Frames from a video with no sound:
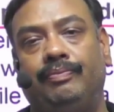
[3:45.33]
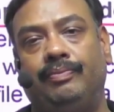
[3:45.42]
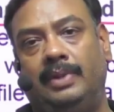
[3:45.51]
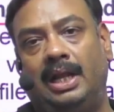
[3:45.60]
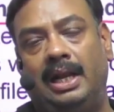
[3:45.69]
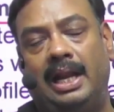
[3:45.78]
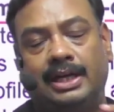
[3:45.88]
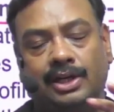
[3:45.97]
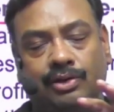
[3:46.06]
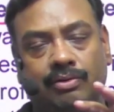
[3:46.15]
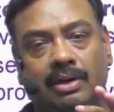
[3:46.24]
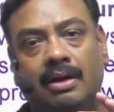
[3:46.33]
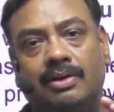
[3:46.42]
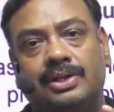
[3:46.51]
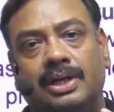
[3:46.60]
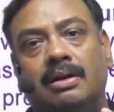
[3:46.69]
the latitudinal
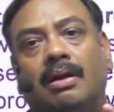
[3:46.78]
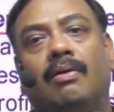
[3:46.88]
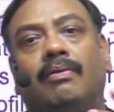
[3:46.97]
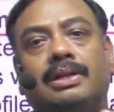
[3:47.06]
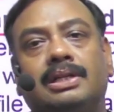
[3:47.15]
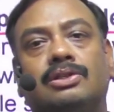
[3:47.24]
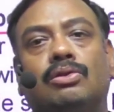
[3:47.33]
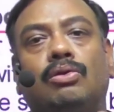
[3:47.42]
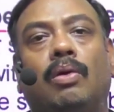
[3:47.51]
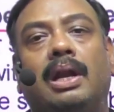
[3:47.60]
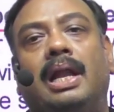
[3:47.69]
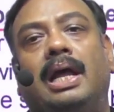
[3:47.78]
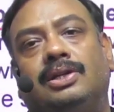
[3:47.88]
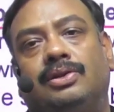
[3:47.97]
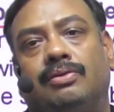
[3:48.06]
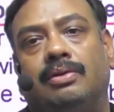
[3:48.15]
region, which is lower
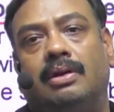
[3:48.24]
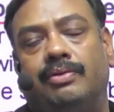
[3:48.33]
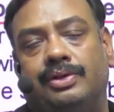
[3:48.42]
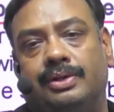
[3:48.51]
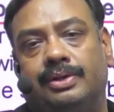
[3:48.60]
latitudinal region.